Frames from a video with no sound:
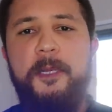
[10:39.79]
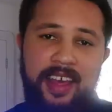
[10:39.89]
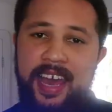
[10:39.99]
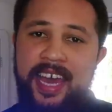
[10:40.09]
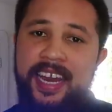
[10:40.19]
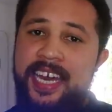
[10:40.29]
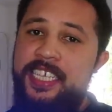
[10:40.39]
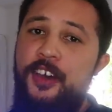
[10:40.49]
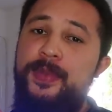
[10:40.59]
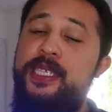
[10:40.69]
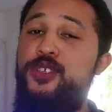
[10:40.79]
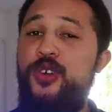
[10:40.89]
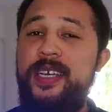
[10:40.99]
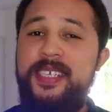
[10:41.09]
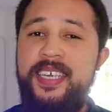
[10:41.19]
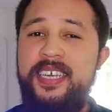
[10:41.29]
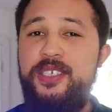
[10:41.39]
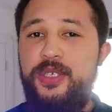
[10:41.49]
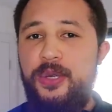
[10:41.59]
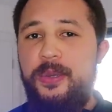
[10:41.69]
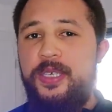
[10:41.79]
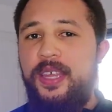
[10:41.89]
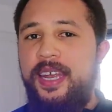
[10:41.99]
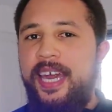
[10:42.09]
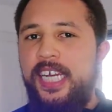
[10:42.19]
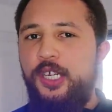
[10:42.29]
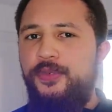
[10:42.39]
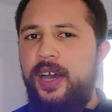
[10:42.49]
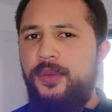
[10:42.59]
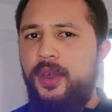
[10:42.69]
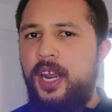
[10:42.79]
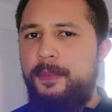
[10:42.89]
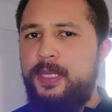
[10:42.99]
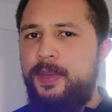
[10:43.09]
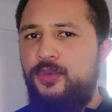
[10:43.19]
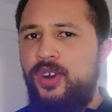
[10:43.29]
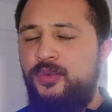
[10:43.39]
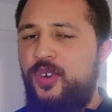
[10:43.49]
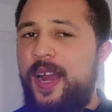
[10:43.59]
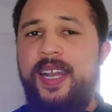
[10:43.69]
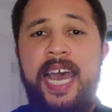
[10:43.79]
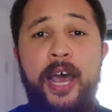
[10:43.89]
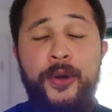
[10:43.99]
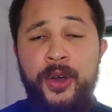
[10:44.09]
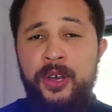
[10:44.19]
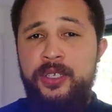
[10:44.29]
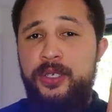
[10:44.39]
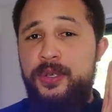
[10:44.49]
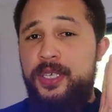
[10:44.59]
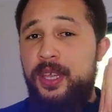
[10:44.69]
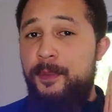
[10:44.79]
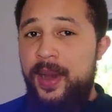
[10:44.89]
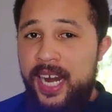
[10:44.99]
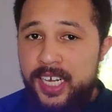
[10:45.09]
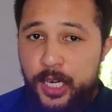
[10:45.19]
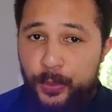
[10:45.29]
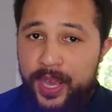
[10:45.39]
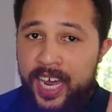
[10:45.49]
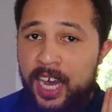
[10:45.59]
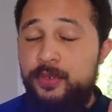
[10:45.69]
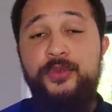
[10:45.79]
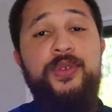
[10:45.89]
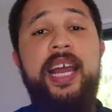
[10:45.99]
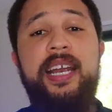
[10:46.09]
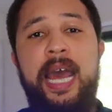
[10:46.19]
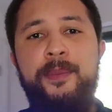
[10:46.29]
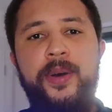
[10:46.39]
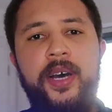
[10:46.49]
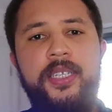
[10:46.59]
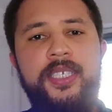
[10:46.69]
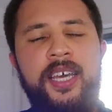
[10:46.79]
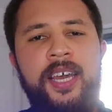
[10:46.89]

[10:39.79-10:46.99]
And as I've been stressing, due to the nature of how the club is being run right now, due to the manager we have in Frank Lampard,